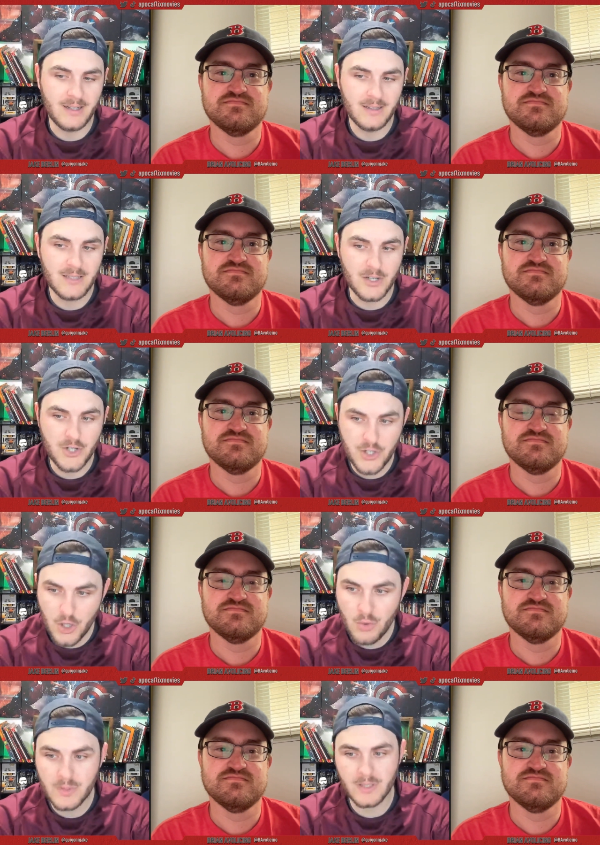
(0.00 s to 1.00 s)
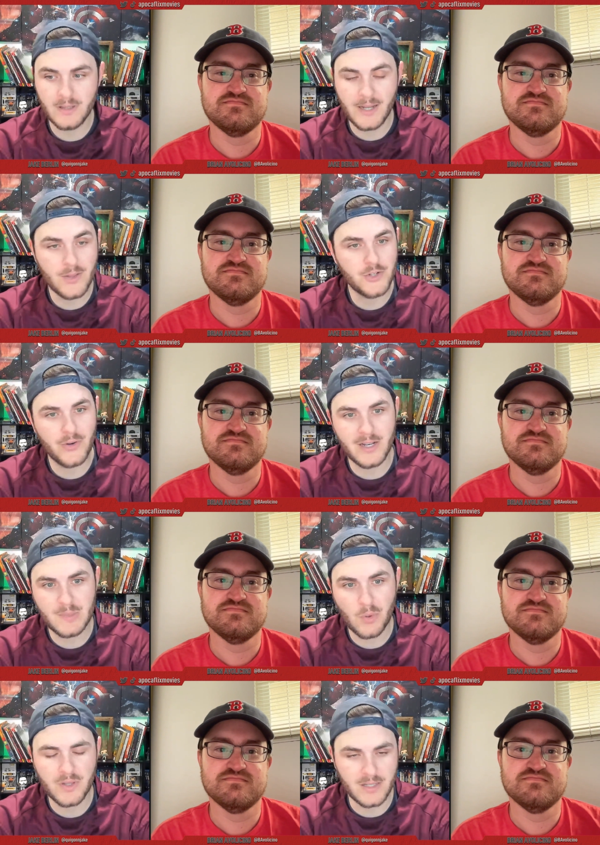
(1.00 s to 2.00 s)
Speaker 1: to shoot the other
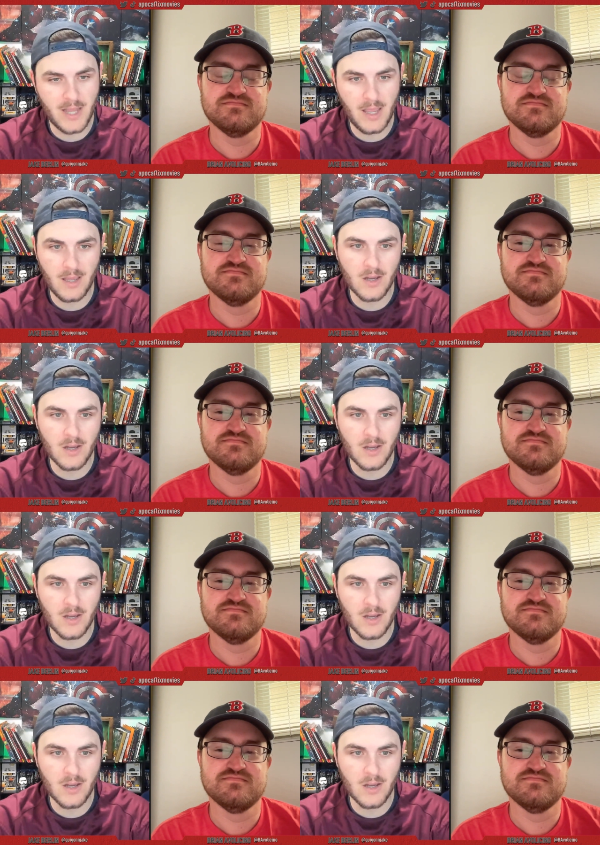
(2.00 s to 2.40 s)
transport that's hanging